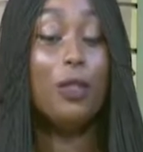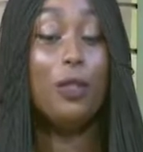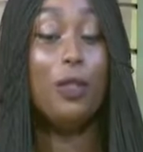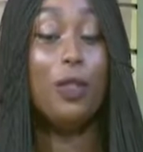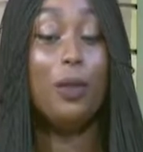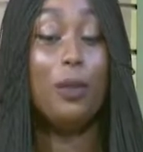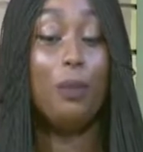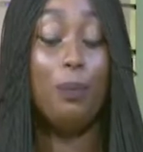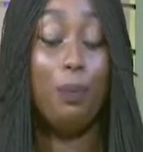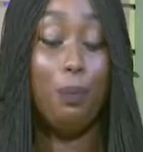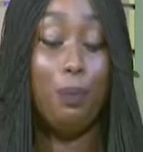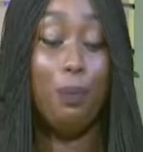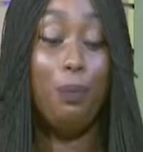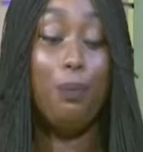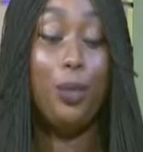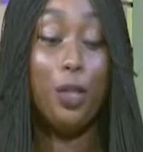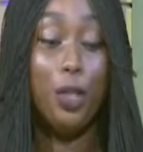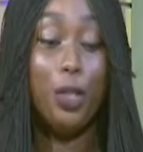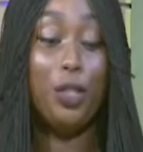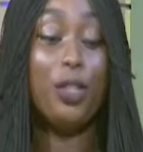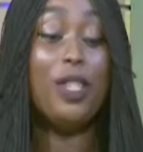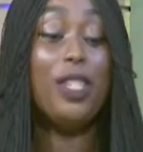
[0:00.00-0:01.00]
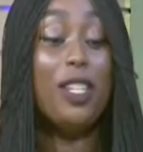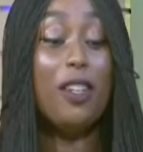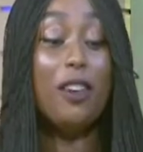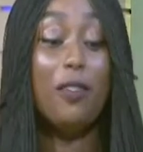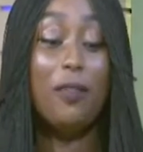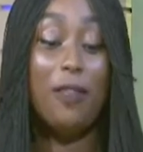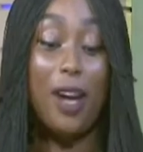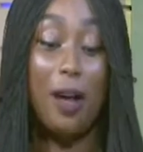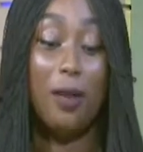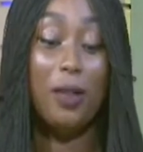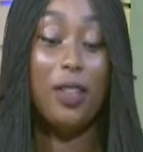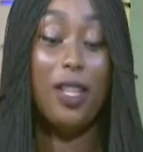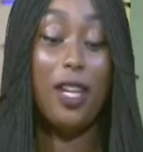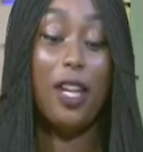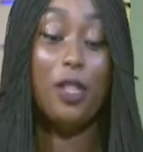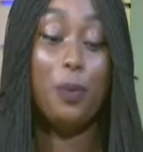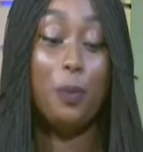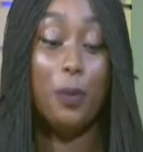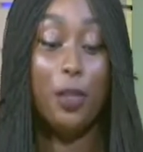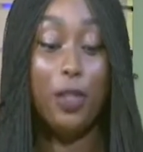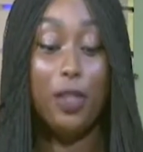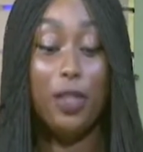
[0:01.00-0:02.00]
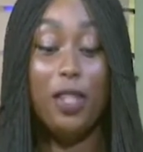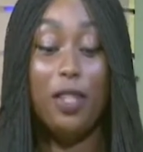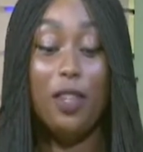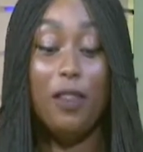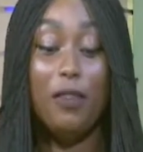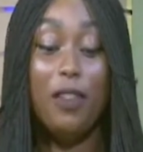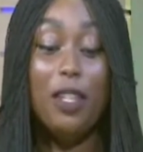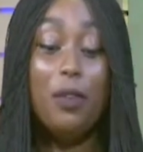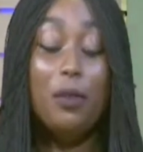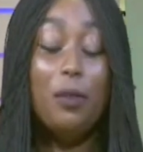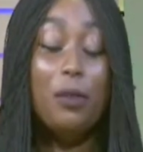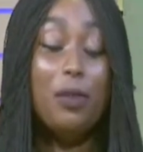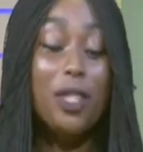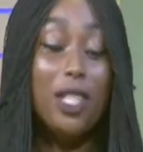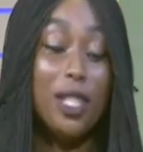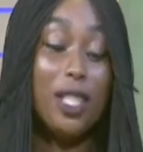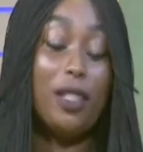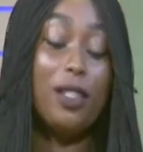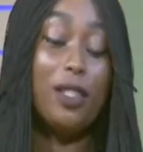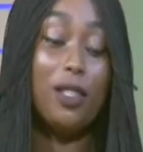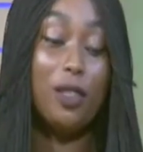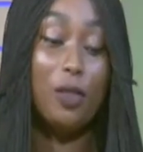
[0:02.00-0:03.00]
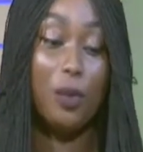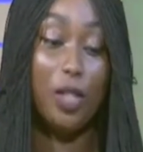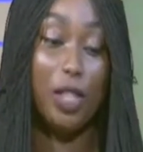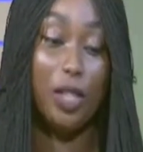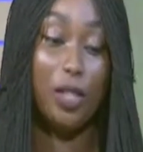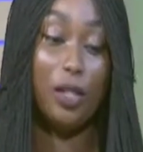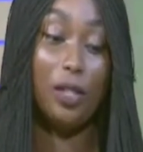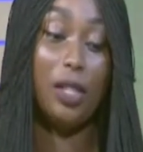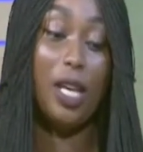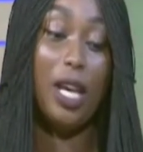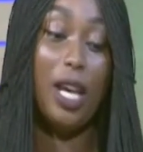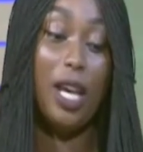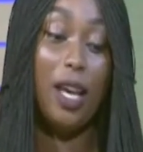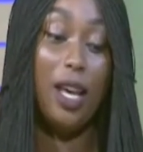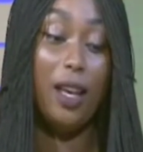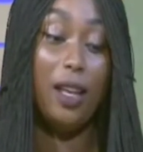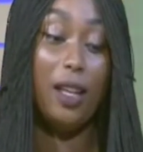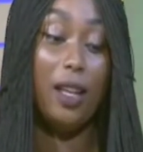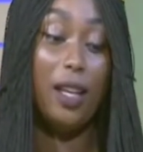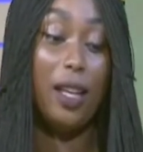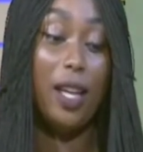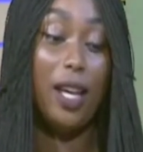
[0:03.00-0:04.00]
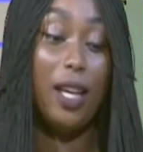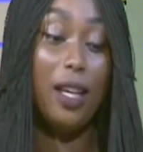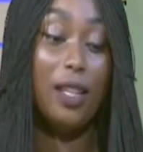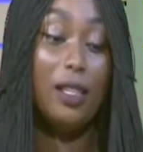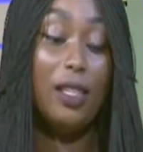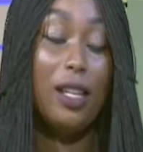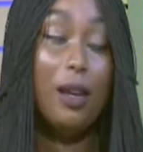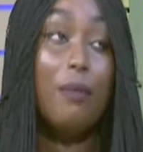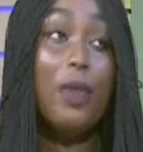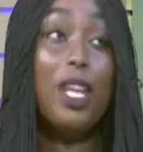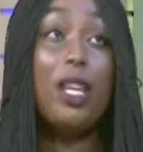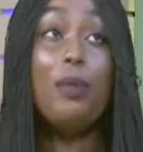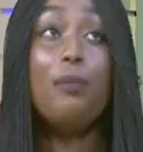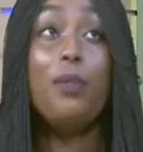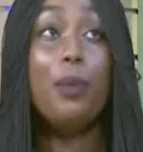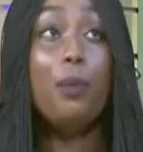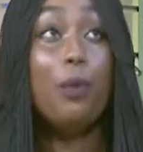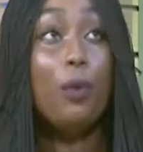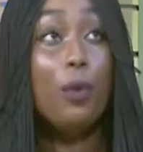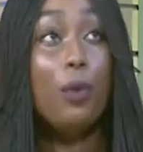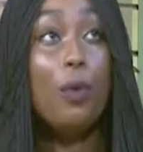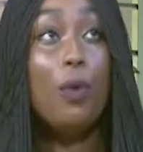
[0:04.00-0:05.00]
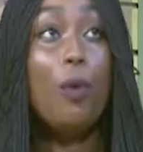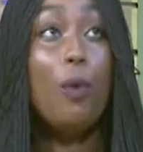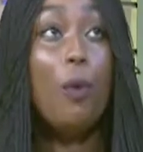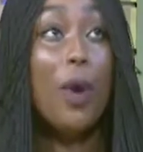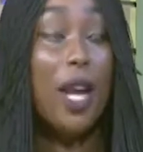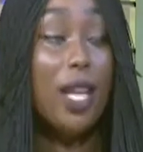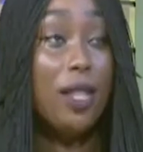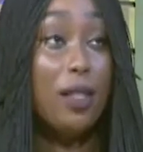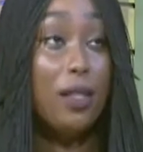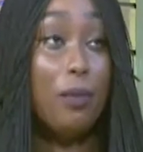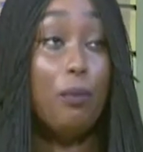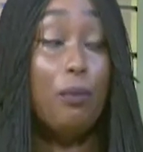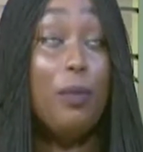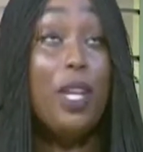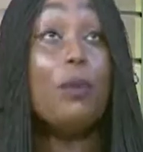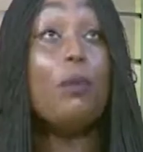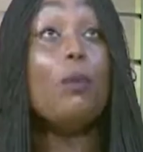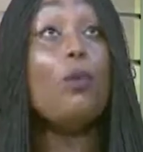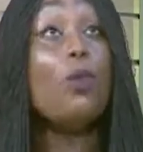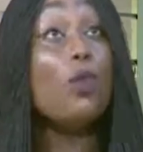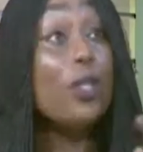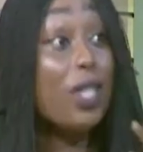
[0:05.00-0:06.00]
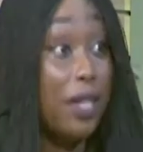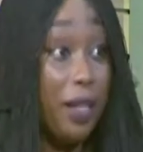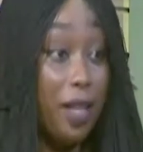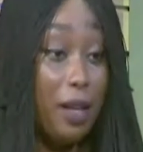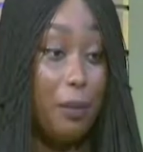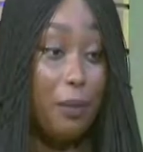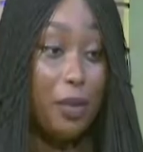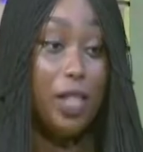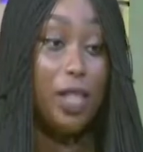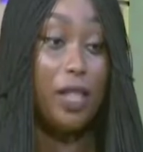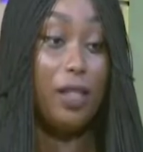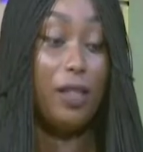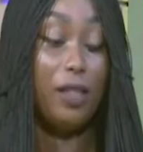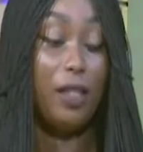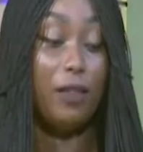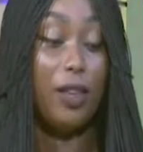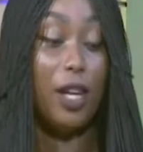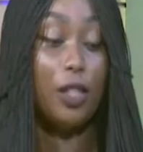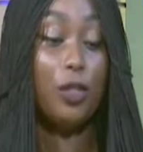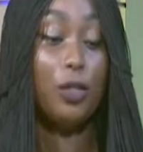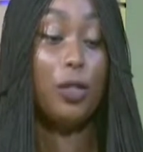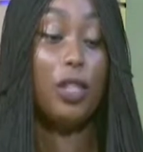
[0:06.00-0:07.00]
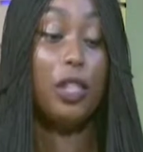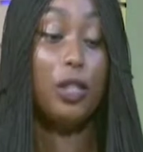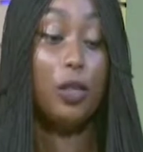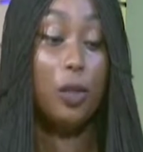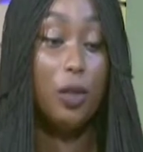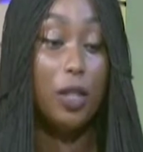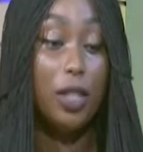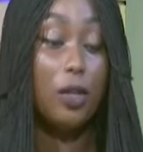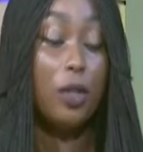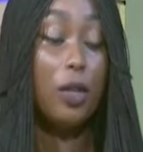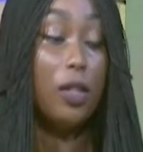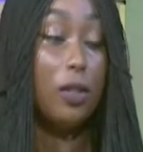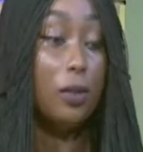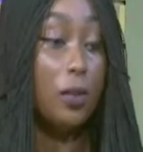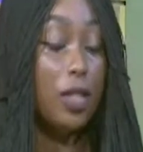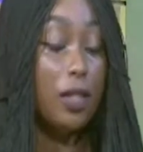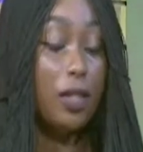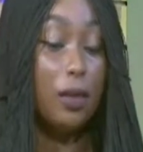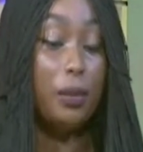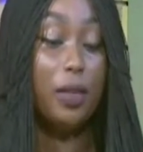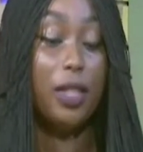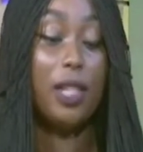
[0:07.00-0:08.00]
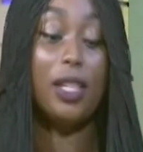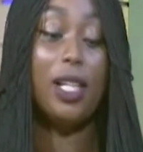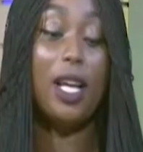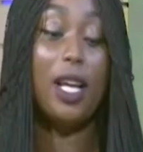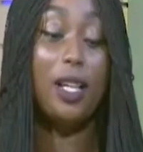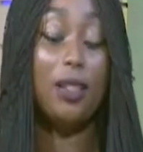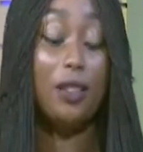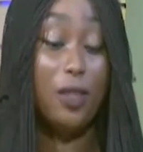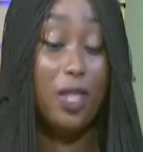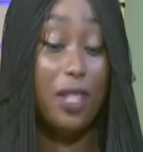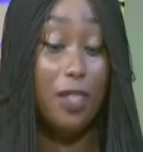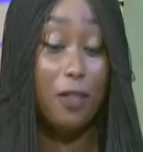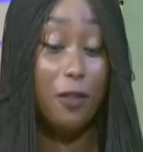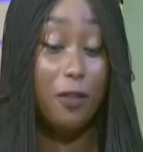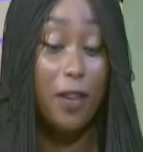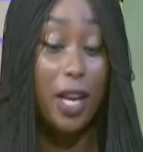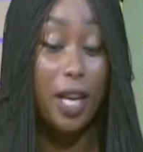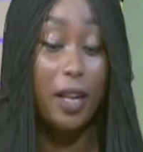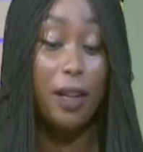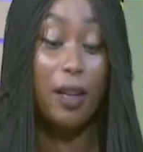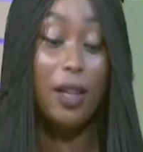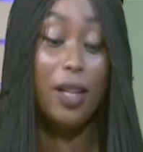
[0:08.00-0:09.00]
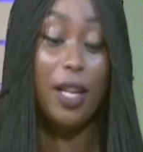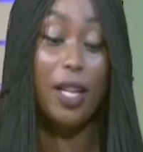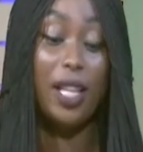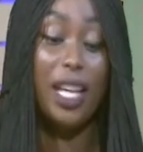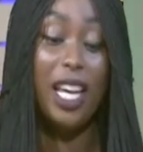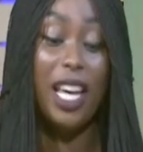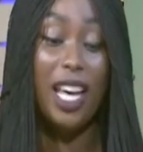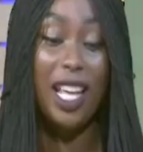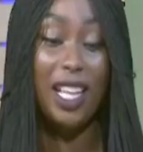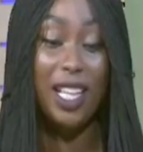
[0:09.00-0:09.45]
Done, to put yourself out there, to put yourself in a risky situation. Like, there are many people who went, most celebrities, they've actually done it, Hollywood celebrities, and you still find out that they